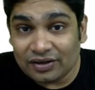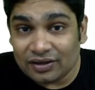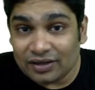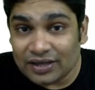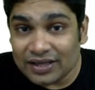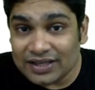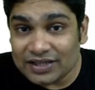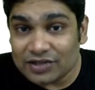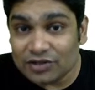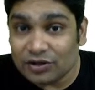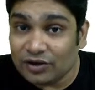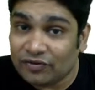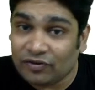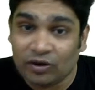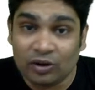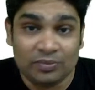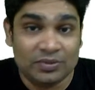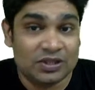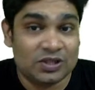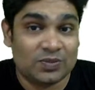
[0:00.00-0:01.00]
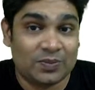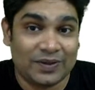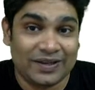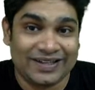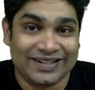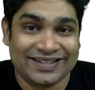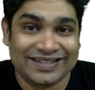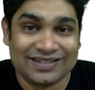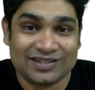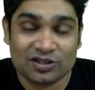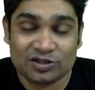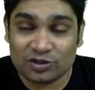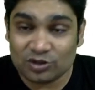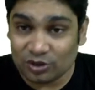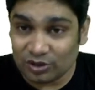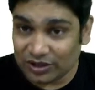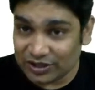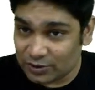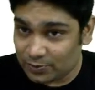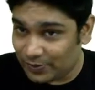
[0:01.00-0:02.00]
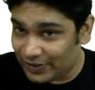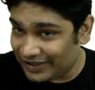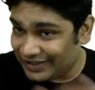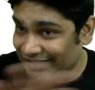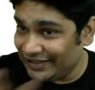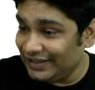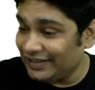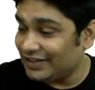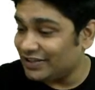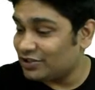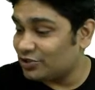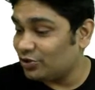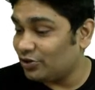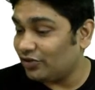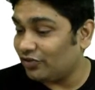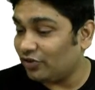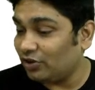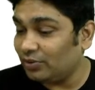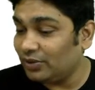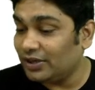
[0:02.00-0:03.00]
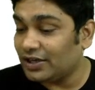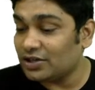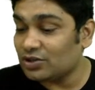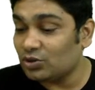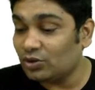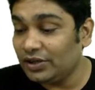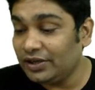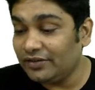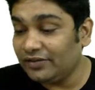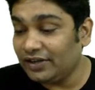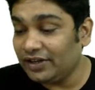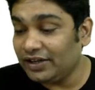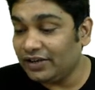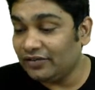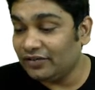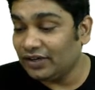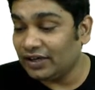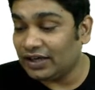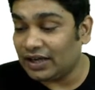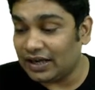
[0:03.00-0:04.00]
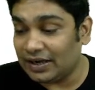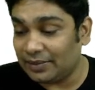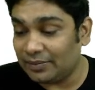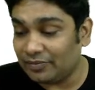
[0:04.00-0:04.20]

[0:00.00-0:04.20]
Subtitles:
is uniform in space. So especially it is uniform, it is only varying with time.